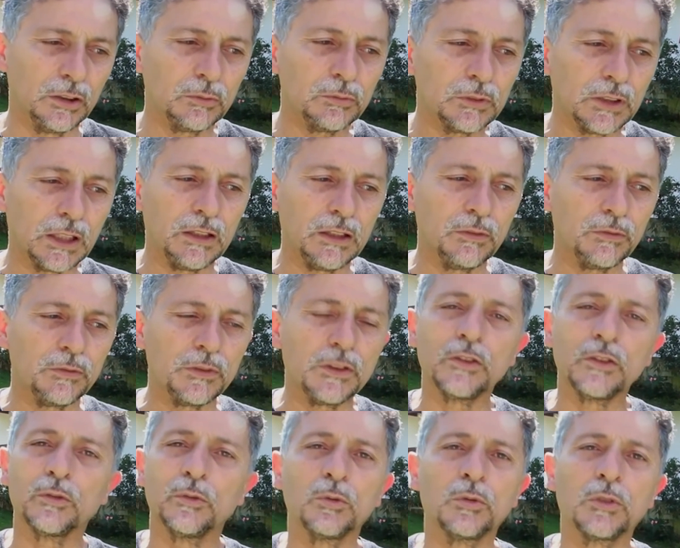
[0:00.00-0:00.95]
This is a
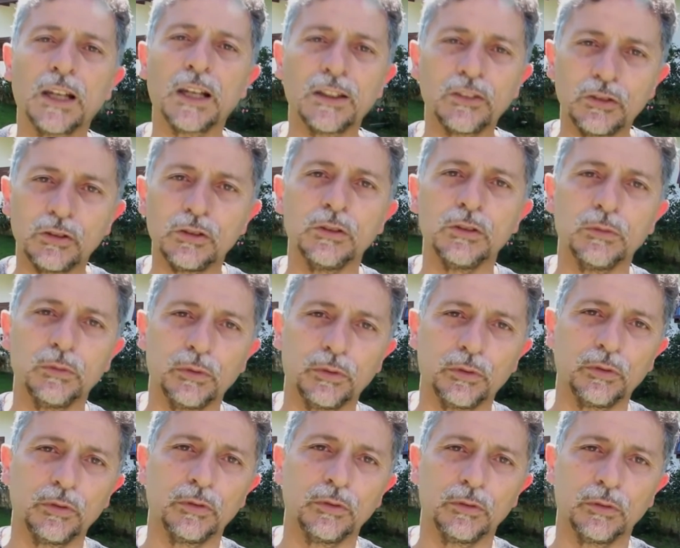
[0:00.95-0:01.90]
non-profit
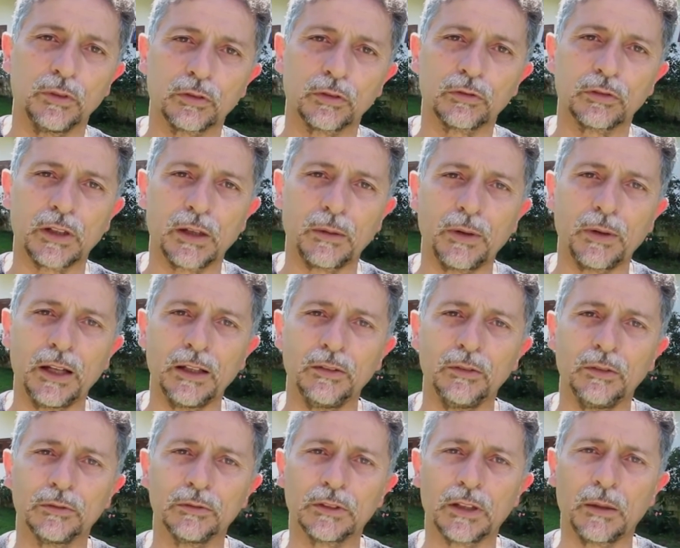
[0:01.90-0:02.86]
work. Everyone
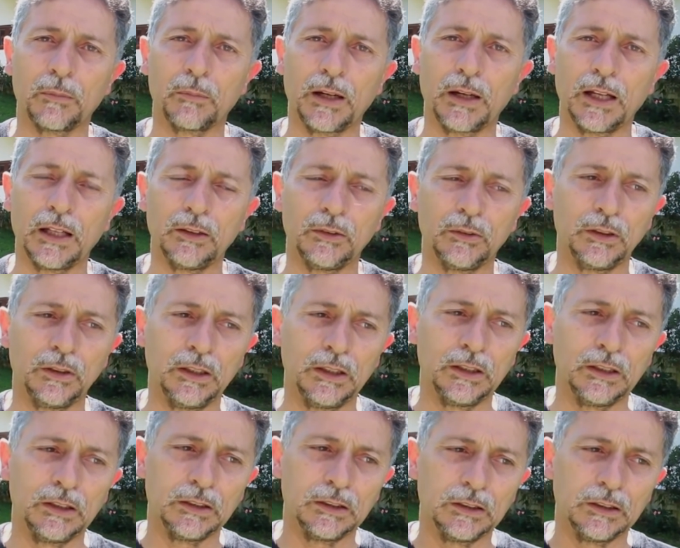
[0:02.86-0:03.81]
working here is a
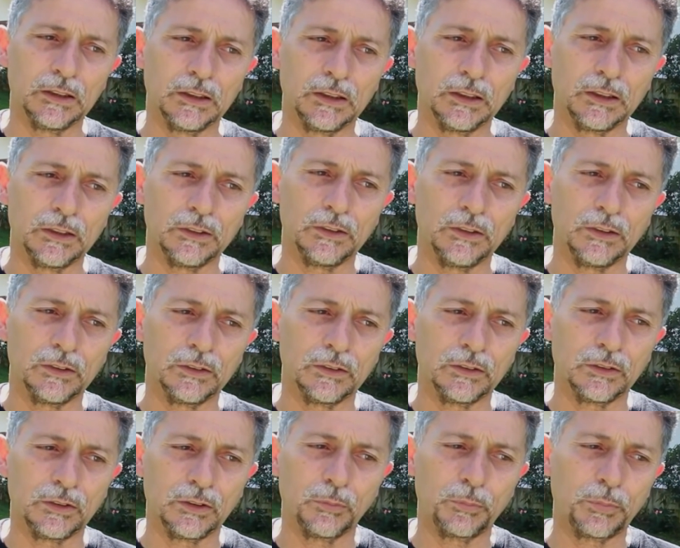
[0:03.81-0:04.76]
volunteer,
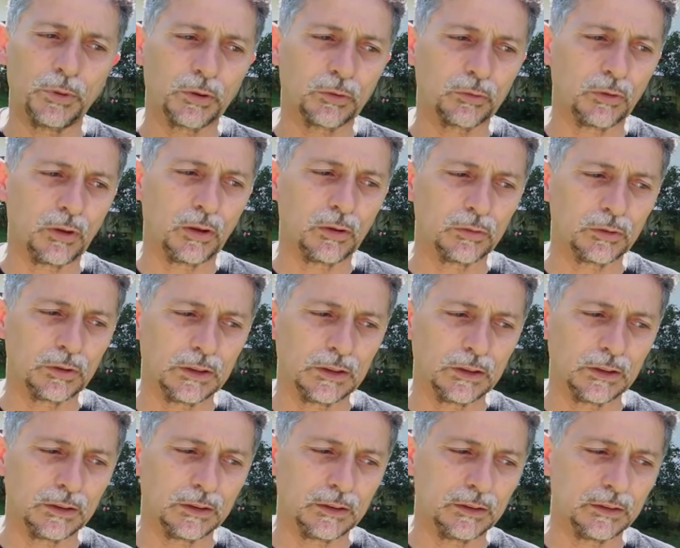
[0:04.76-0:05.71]
just like me,
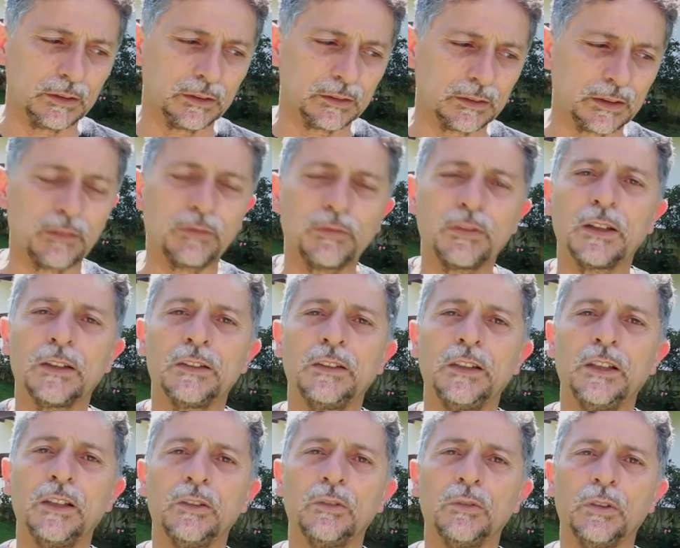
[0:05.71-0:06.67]
hoping to make
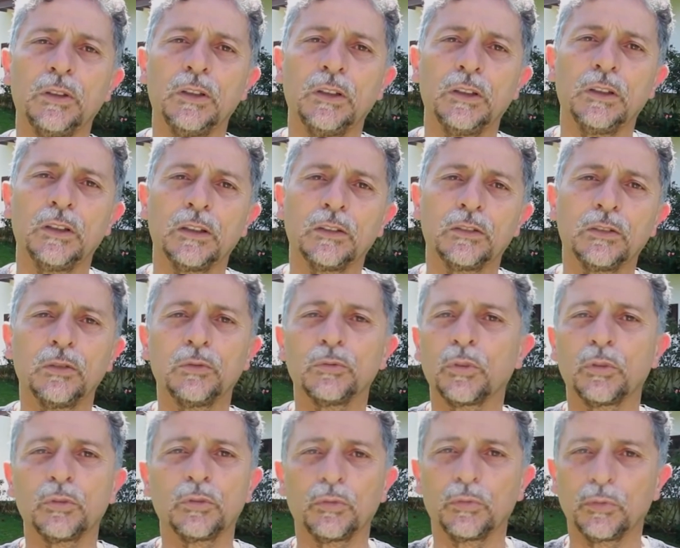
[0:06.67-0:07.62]
this world a better
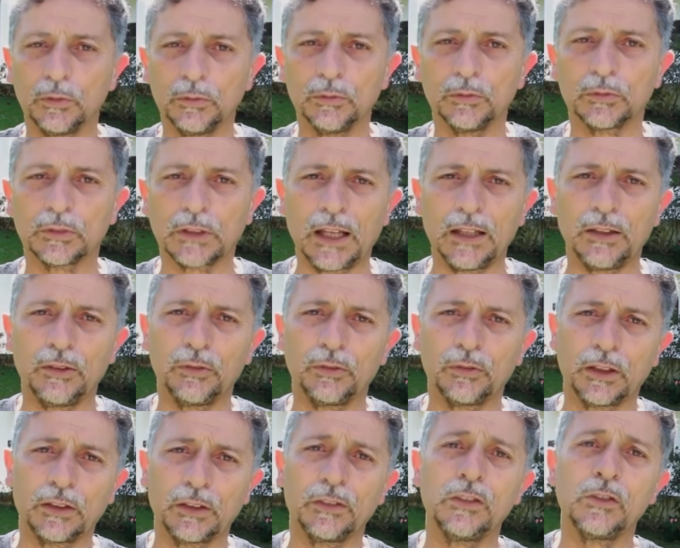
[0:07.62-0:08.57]
place, and
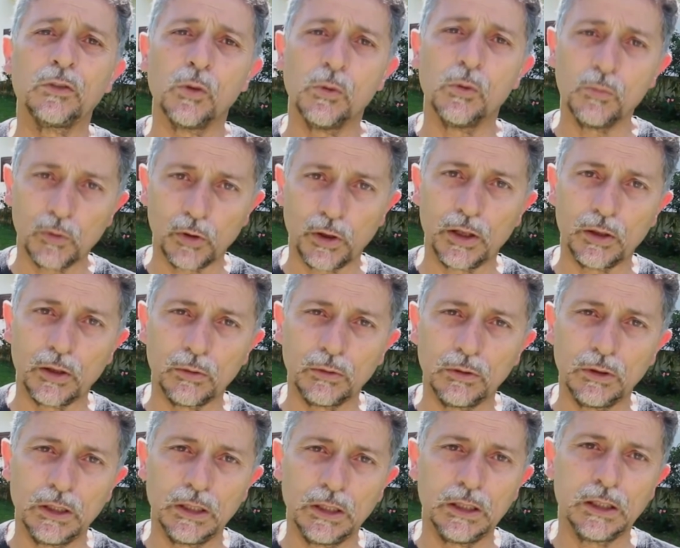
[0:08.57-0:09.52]
eliminate all
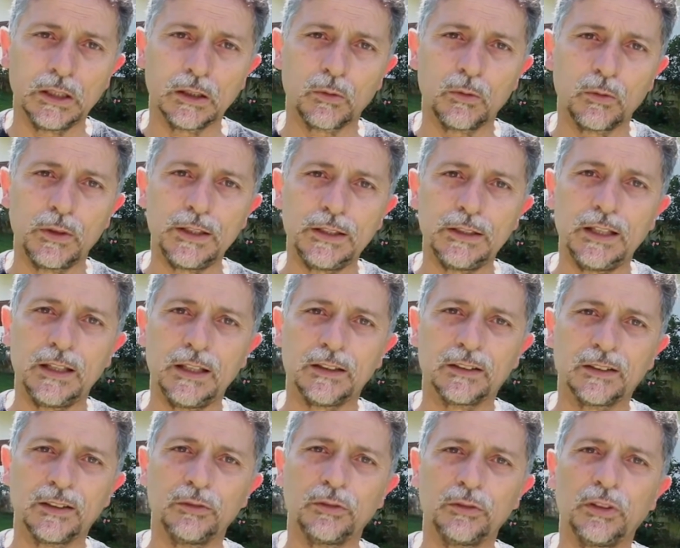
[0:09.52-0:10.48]
defenses and
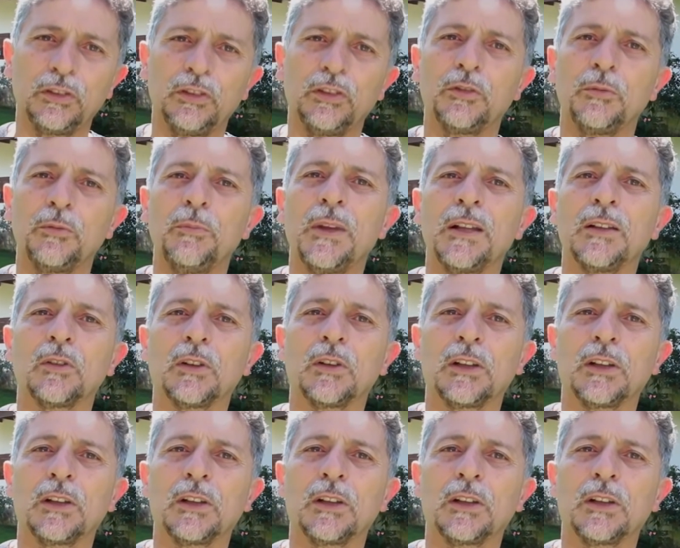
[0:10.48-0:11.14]
emotional armaments.